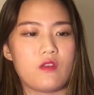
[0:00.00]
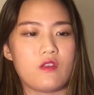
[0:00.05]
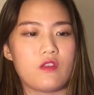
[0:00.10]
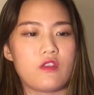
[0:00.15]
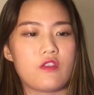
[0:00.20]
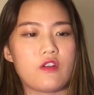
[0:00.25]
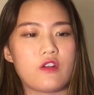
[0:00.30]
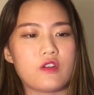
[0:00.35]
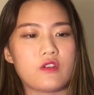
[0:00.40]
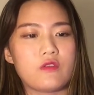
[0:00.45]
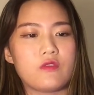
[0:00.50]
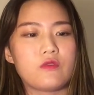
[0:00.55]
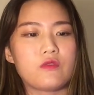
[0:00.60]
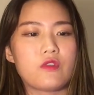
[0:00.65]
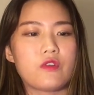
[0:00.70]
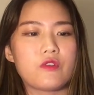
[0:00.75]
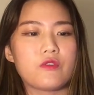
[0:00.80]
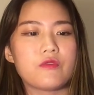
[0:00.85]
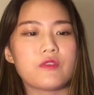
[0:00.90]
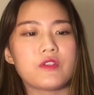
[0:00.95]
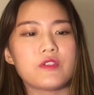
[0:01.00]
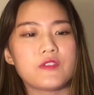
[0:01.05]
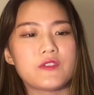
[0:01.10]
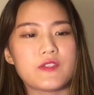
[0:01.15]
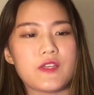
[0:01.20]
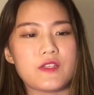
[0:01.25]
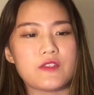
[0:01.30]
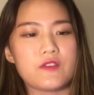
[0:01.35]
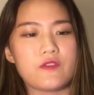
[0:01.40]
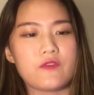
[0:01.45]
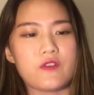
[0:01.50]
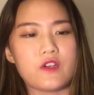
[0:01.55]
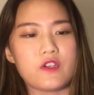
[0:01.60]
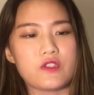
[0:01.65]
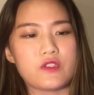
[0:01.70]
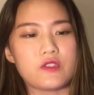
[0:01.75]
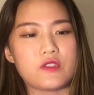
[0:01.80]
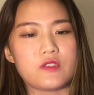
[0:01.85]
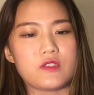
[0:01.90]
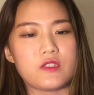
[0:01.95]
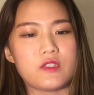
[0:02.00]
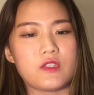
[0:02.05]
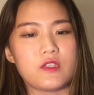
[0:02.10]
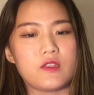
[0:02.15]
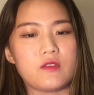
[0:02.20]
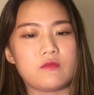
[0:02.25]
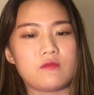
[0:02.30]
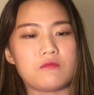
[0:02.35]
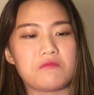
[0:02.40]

3rd, no real sense of urgency.